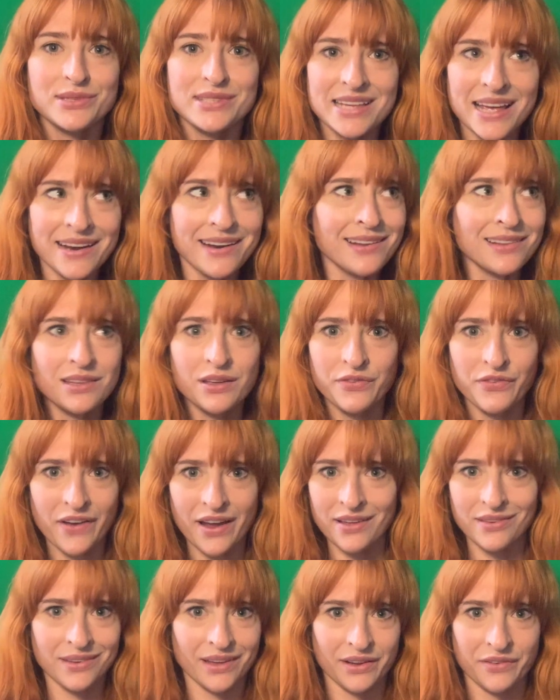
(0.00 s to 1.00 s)
You said it in the
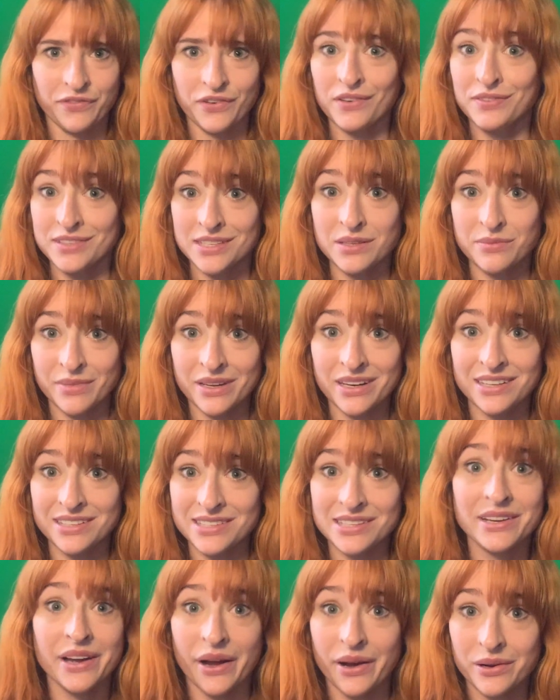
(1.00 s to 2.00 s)
van like 15
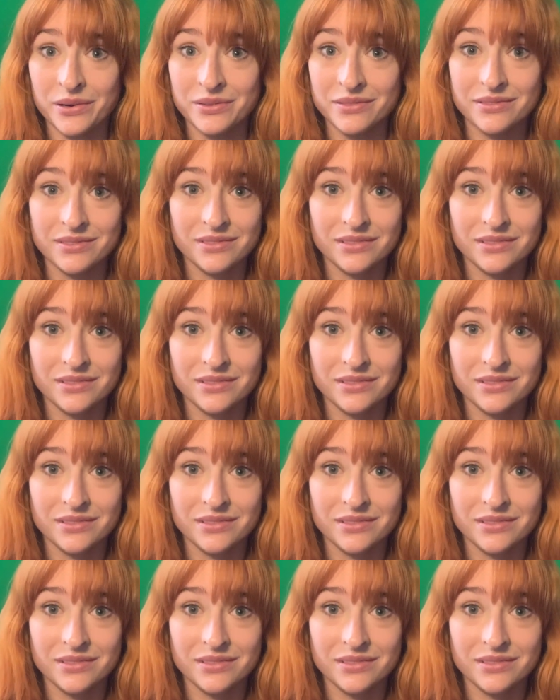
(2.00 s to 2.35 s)
minutes ago.